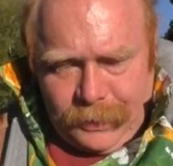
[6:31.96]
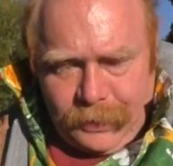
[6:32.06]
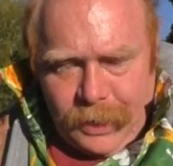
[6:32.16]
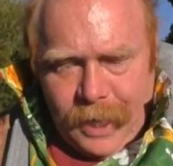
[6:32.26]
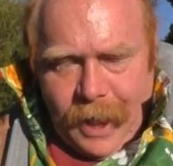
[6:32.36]

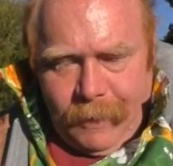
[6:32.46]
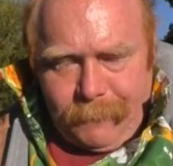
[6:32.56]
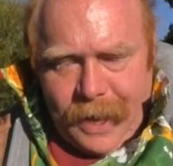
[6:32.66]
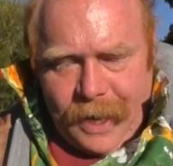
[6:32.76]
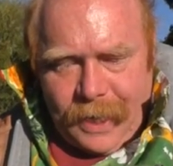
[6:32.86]
Did Junior
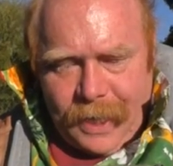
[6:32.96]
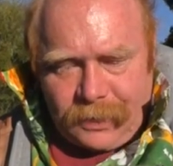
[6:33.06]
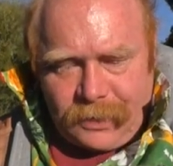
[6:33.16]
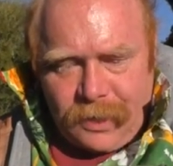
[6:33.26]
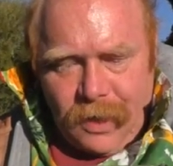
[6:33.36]
Headman
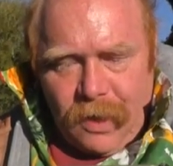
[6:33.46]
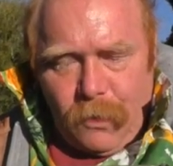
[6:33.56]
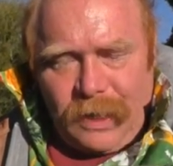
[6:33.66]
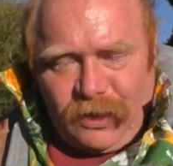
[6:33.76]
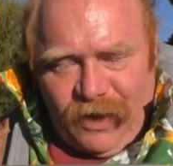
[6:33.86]
ask,
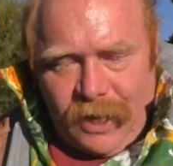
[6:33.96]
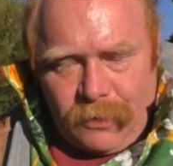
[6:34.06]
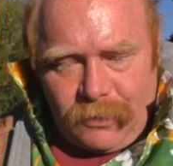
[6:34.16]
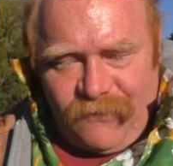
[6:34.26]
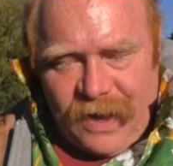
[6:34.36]
which
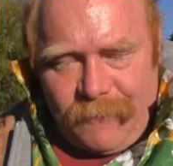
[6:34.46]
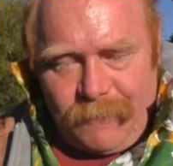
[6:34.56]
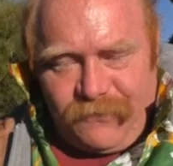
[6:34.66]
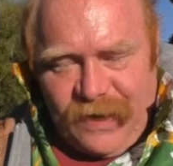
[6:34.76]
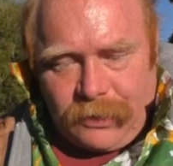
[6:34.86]

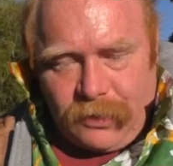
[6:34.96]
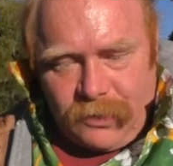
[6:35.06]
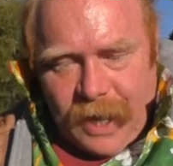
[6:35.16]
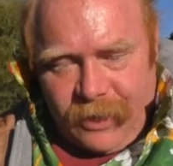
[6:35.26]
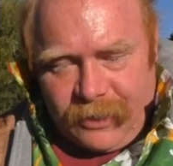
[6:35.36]

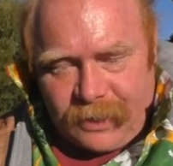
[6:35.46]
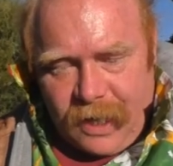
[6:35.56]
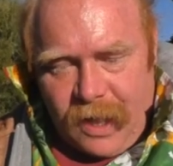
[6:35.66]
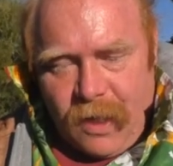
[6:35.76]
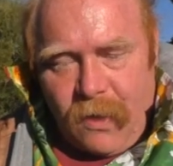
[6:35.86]
fictional
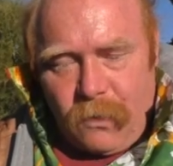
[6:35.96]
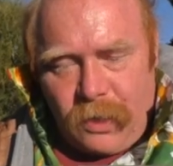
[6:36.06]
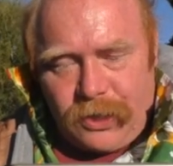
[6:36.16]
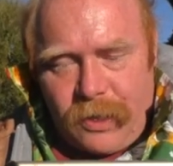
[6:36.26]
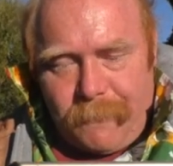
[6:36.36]
character
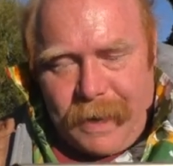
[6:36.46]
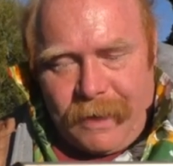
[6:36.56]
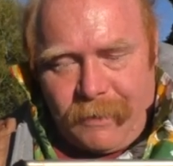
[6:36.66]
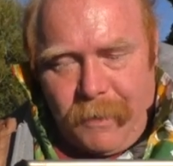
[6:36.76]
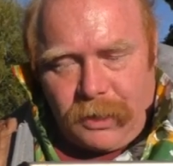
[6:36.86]
would you
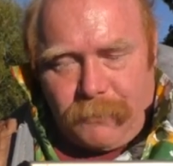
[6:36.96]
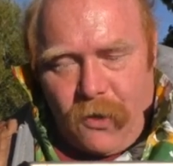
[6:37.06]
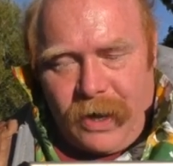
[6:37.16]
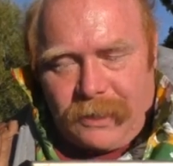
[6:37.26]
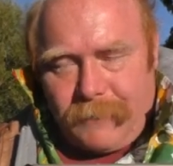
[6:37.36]
be the most
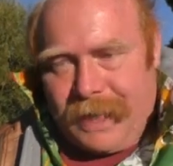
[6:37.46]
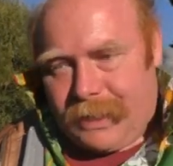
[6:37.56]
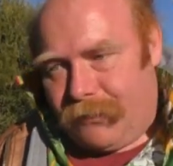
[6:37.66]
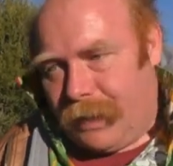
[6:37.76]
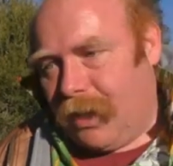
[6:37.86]
boring to
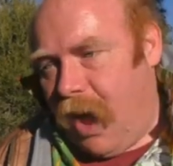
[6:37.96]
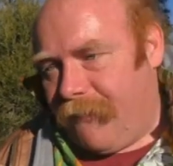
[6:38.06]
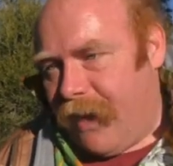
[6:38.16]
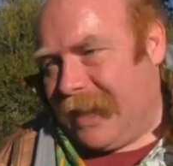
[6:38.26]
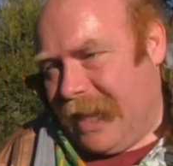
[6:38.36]
meet in real
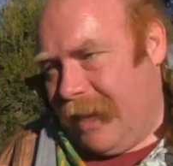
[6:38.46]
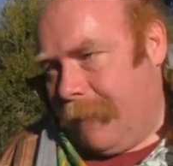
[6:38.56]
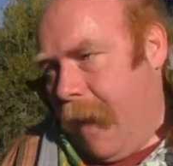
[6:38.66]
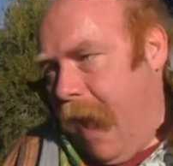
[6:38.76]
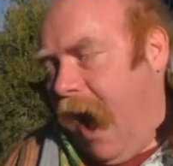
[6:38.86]
life? I
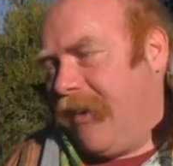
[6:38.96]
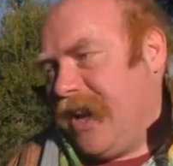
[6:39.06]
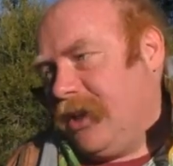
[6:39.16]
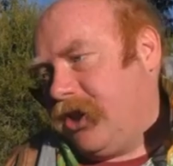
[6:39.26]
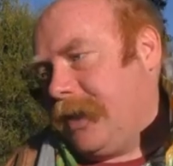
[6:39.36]

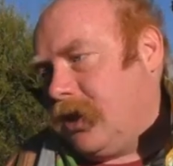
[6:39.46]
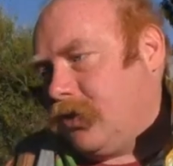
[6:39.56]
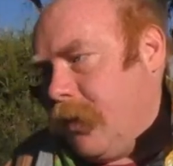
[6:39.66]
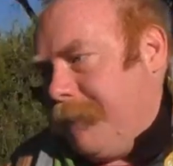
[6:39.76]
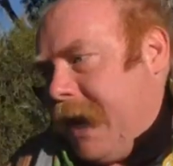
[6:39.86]
think
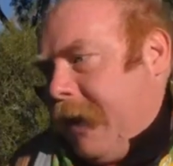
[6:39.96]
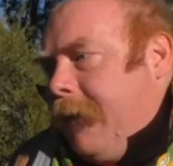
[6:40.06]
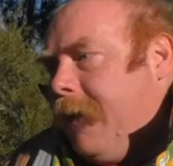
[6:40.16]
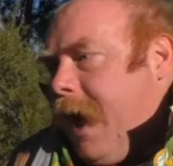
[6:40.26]
Jesus would be,